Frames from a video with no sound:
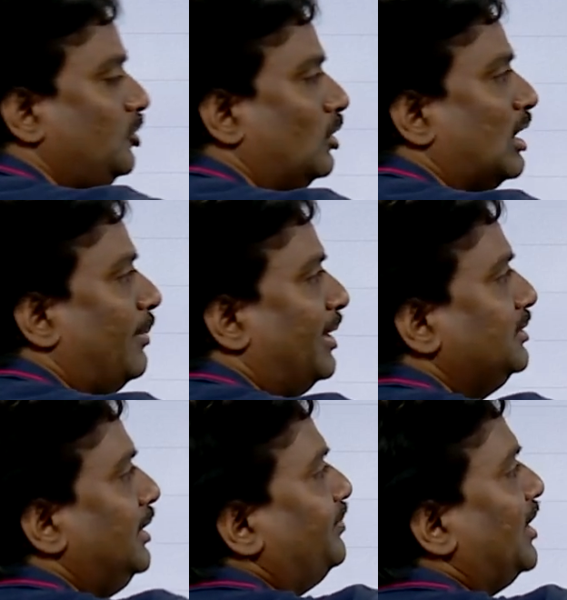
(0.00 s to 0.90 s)
0 comma
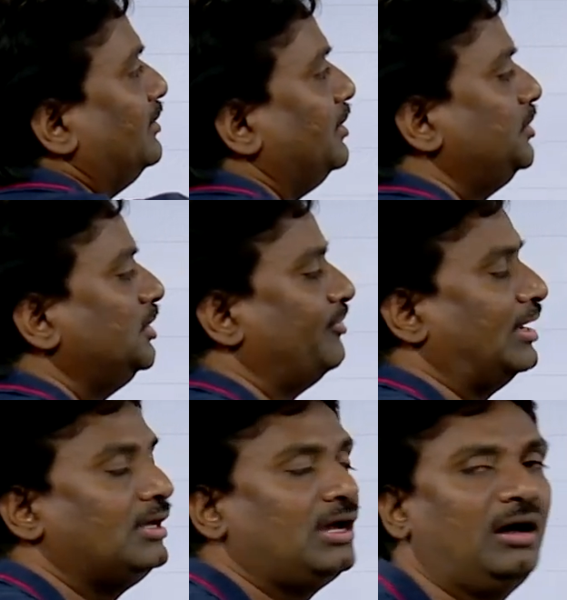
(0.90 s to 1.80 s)
3, this is
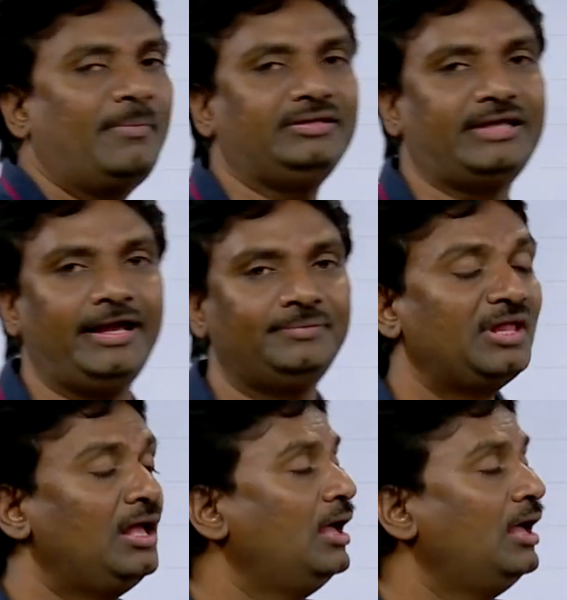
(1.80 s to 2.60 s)
1 comma 8.